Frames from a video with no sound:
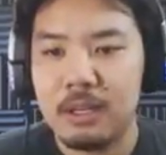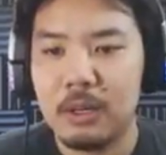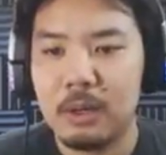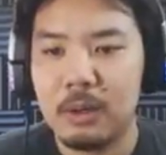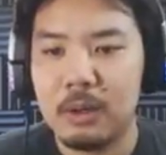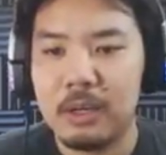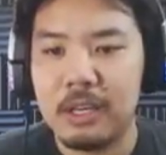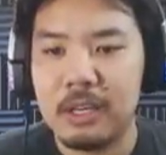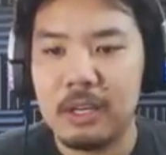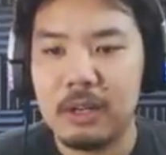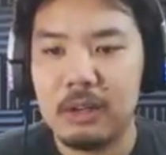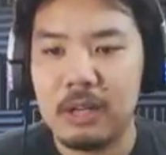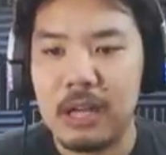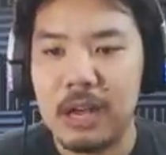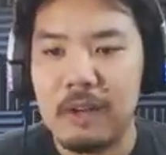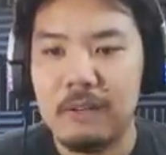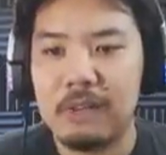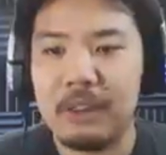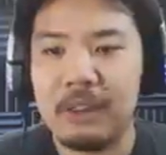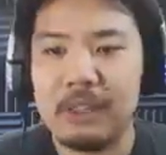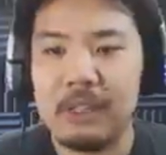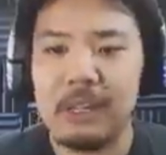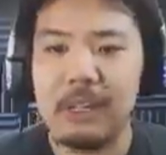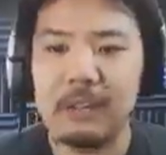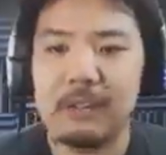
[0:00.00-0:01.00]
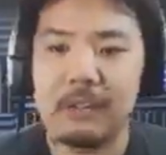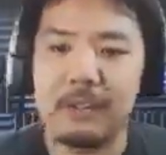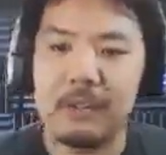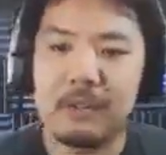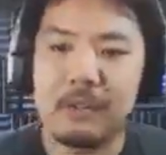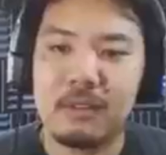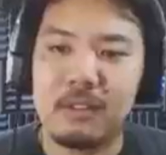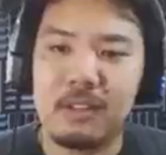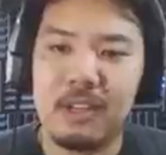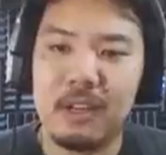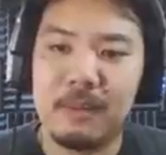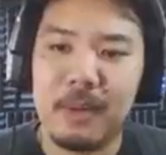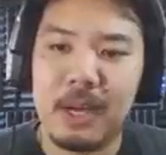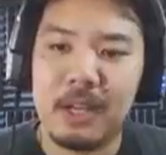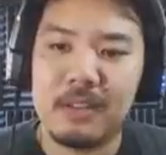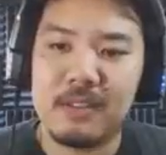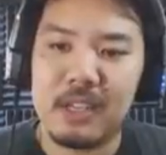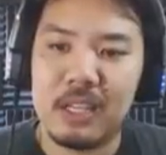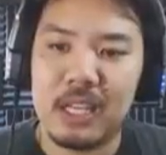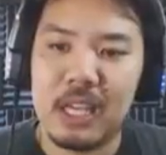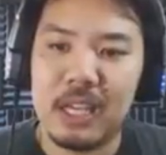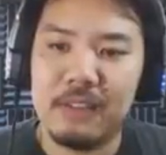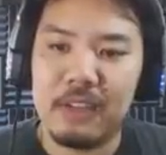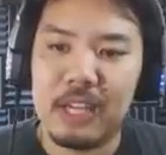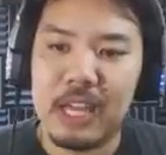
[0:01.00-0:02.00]
he'll kill everything else.
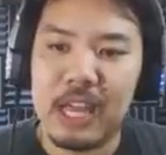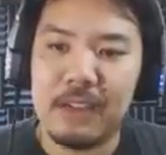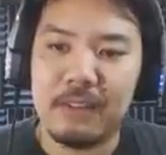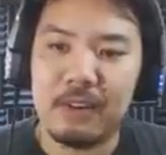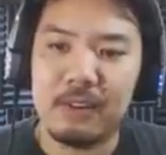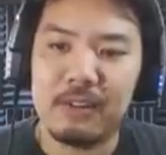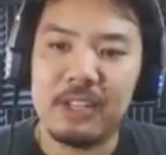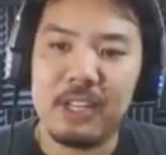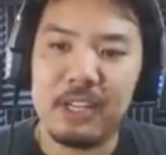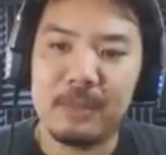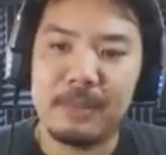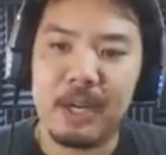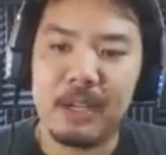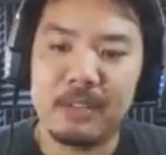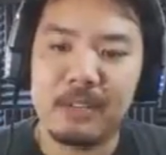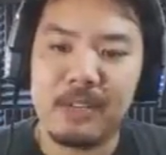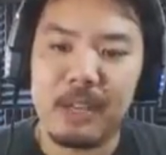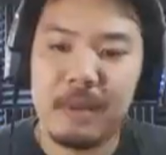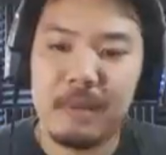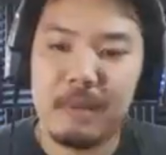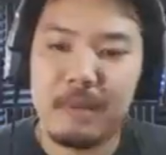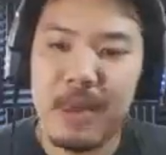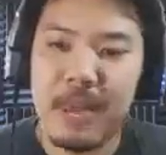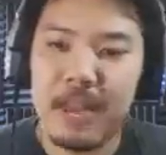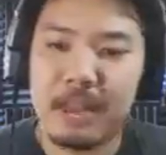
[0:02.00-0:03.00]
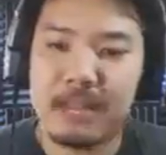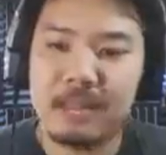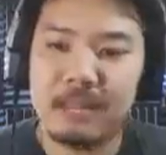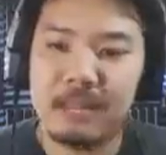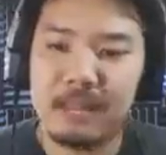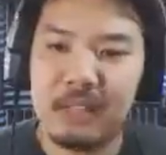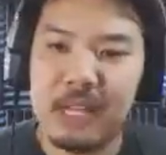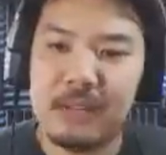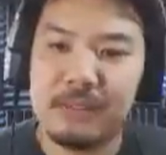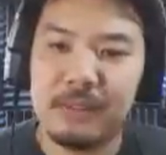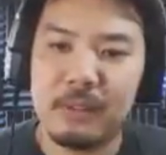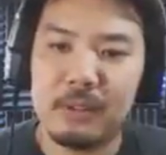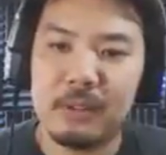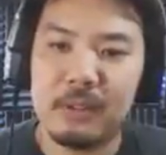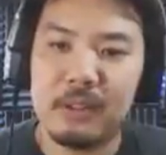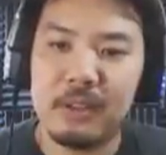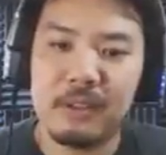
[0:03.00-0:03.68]
Diamante, if you have your Diamante max level,